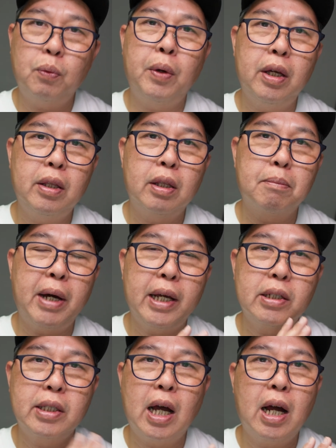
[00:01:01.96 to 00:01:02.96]
with my
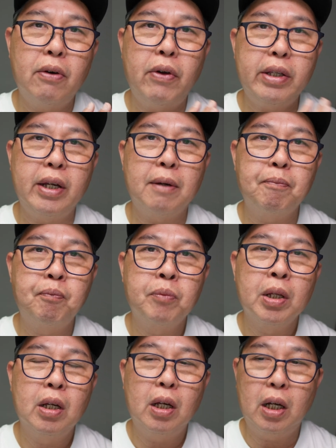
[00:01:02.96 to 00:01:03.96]
star rating.
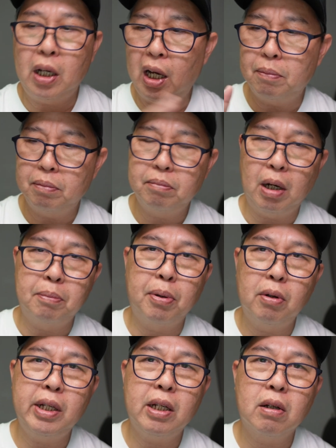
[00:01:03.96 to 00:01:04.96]
I'll
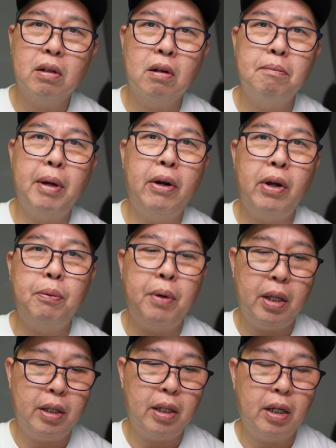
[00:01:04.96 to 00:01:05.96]
probably compare it
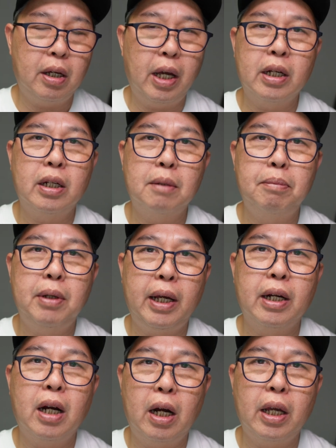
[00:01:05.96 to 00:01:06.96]
with another
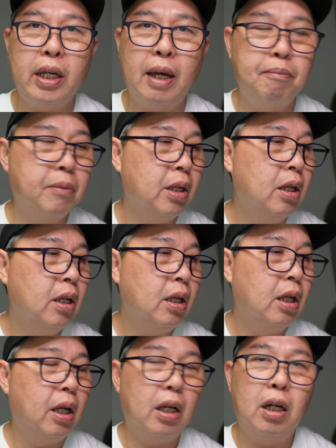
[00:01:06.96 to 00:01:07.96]
planar IEM,
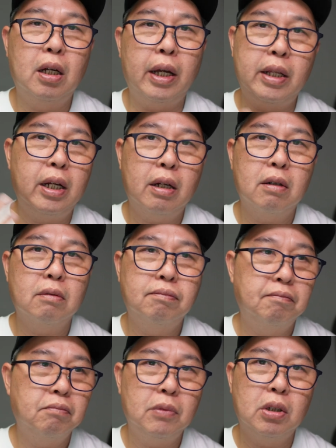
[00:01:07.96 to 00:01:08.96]
and then I'll
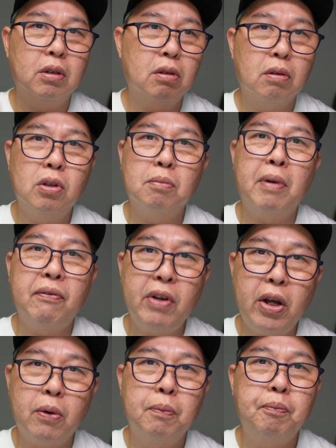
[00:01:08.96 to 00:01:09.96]
conclude my
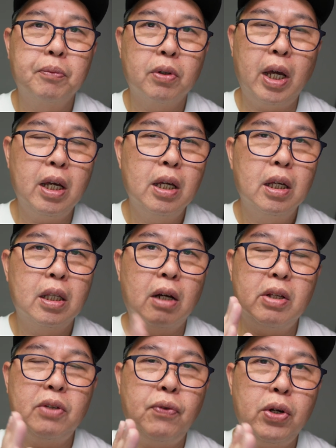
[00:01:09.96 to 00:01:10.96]
video. Okay, now
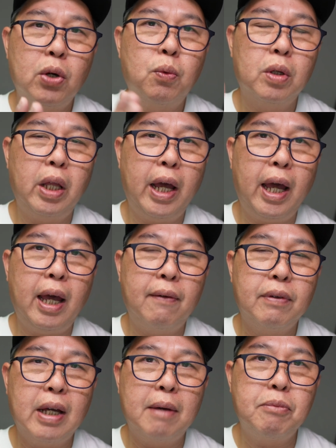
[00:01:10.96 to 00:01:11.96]
this video will
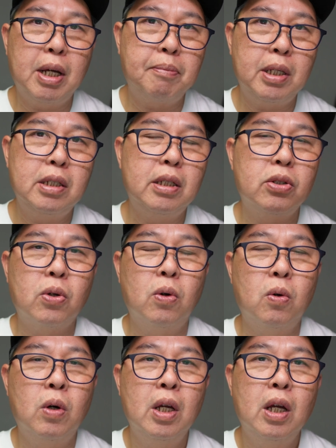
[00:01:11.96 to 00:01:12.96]
have time chapters,
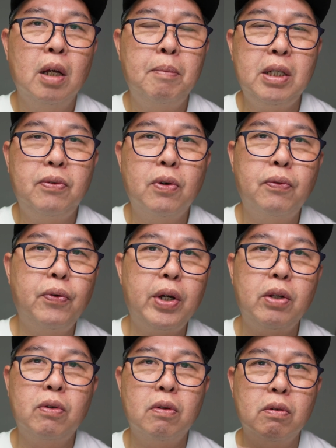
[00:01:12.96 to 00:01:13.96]
so please feel
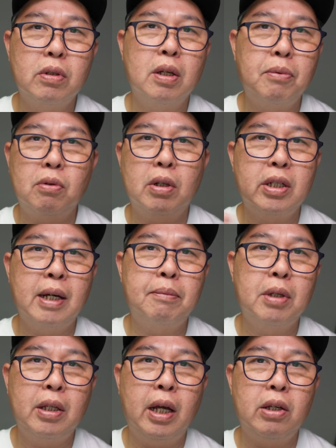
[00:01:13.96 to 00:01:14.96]
free to skip to the
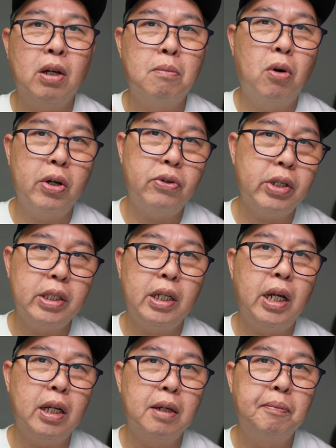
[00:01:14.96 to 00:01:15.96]
chapter that you're more
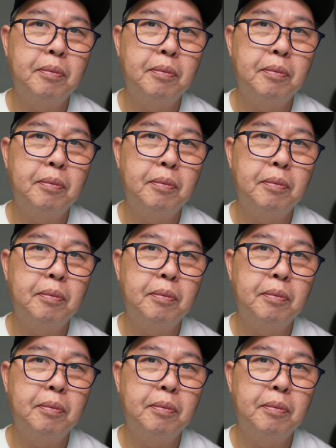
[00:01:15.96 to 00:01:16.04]
interested in.